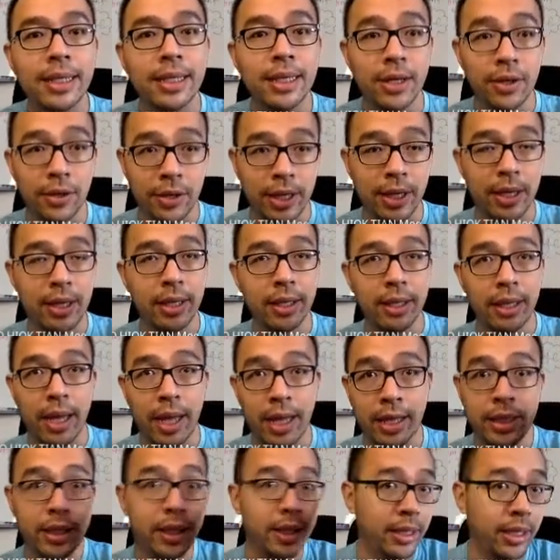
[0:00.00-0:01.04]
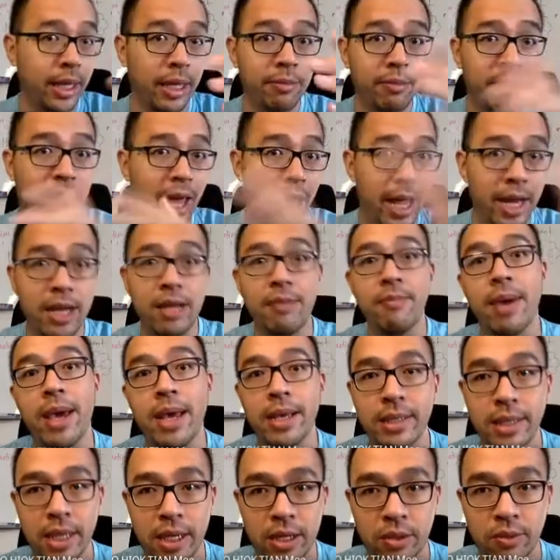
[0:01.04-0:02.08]
Okay, and it can be any mass
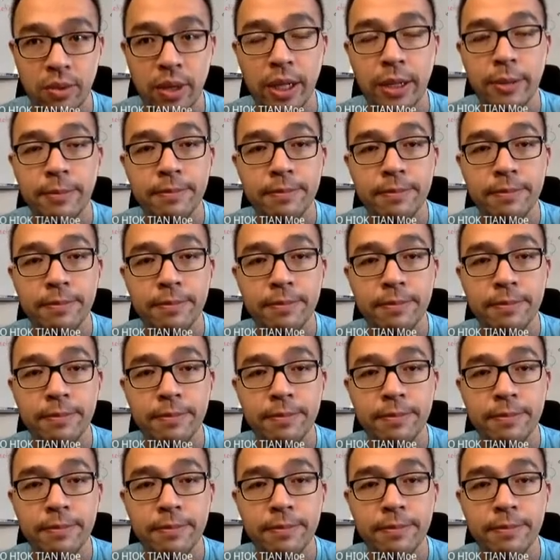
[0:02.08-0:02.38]
as well.